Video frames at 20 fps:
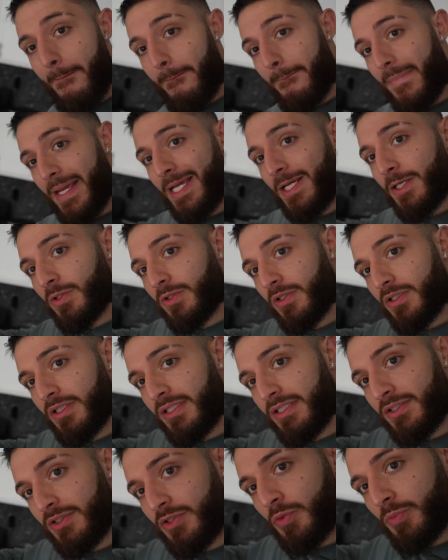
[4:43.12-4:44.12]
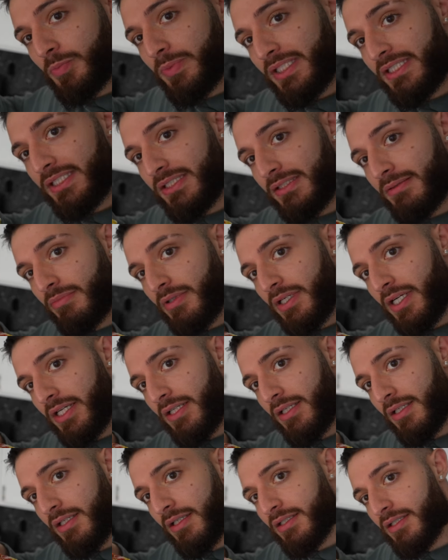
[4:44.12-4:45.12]
Bagel, 2 pieces of
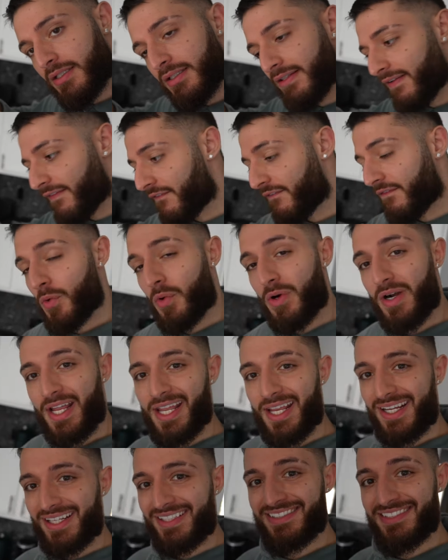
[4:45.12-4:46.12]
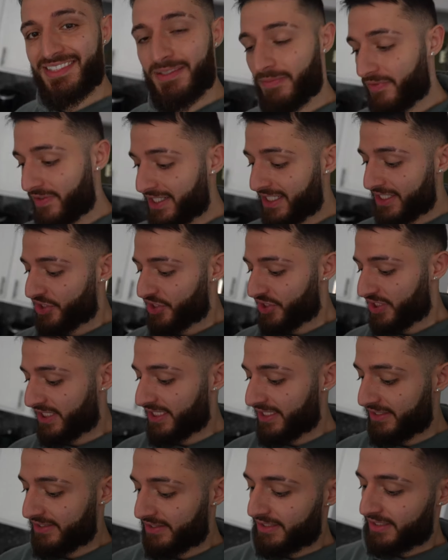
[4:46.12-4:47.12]
bread, 4 eggs, some vegan
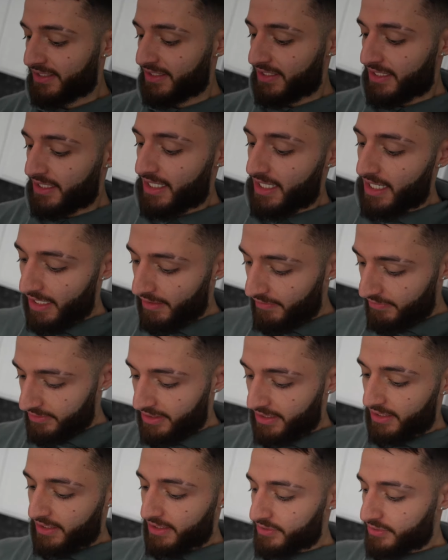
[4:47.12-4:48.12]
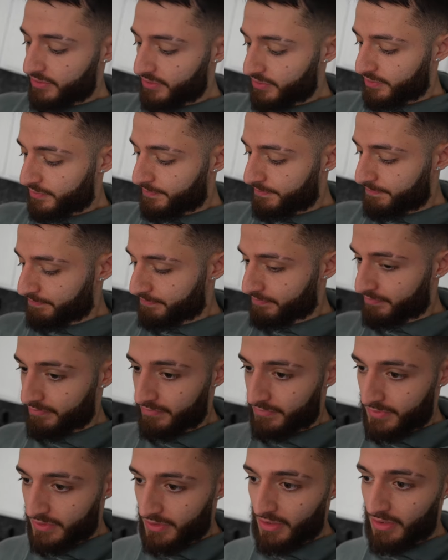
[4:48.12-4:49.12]
cheese, avocado,
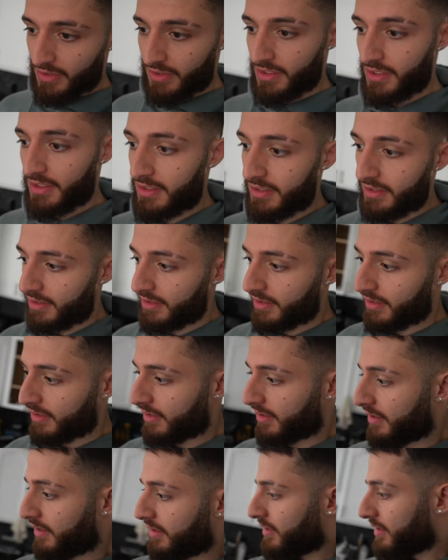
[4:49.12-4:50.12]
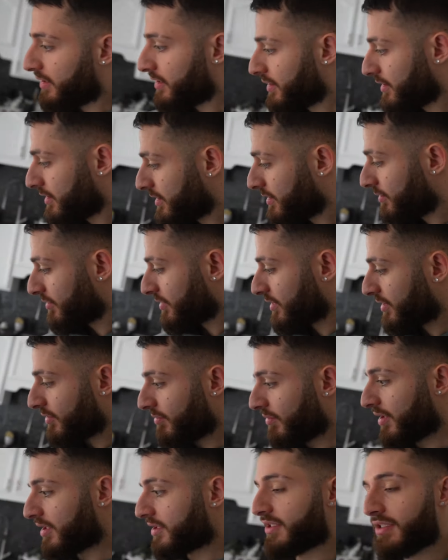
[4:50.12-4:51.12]
turkey, and then we're gonna
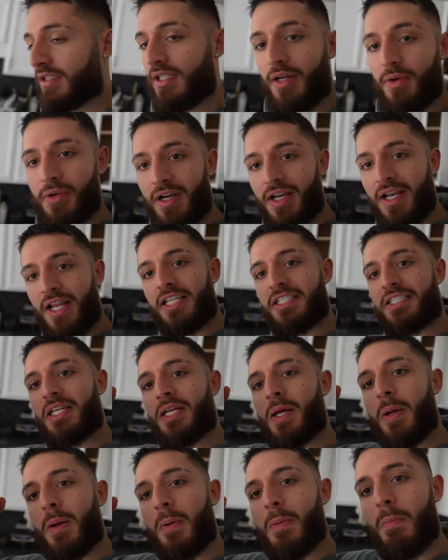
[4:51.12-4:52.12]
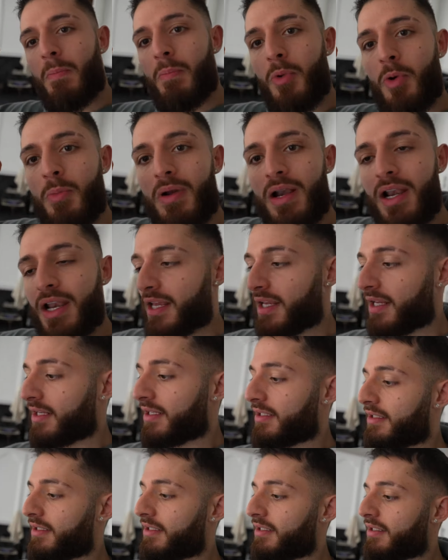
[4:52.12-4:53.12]
wash it down with a nice bubble
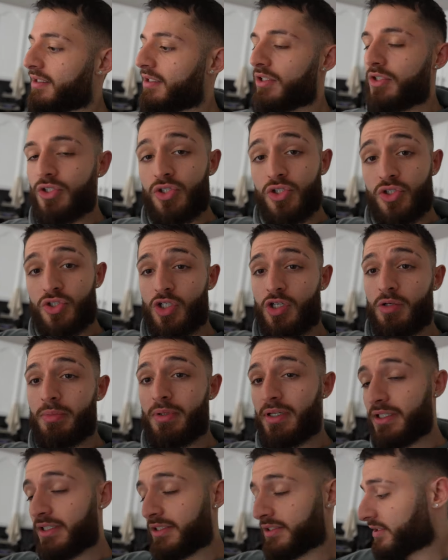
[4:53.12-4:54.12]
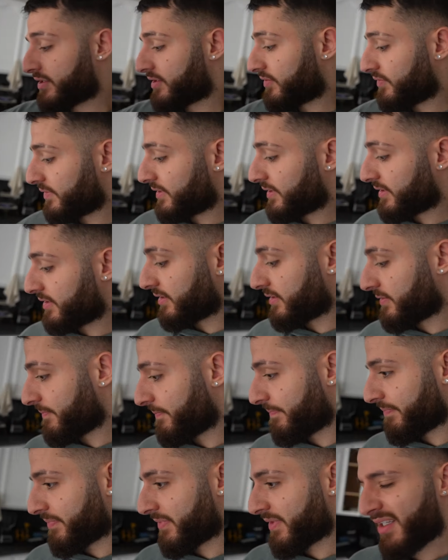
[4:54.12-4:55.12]
strawberry. These are actually really good.
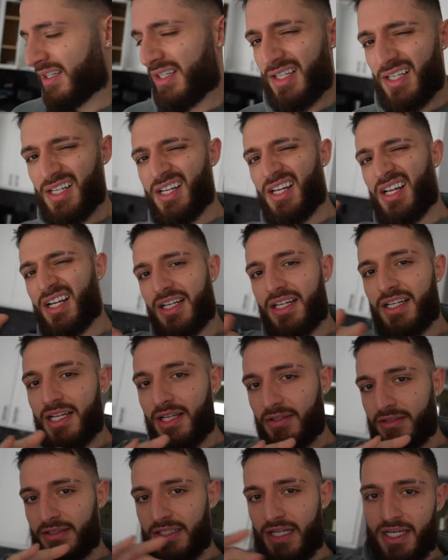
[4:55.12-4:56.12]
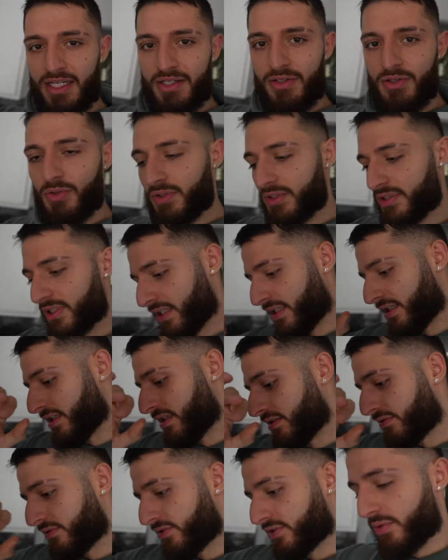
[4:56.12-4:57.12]
Cut out Diet Cokes, I cut
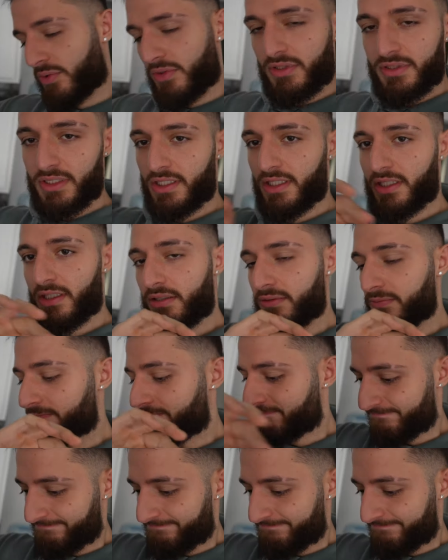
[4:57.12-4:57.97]
out sodas, I cut out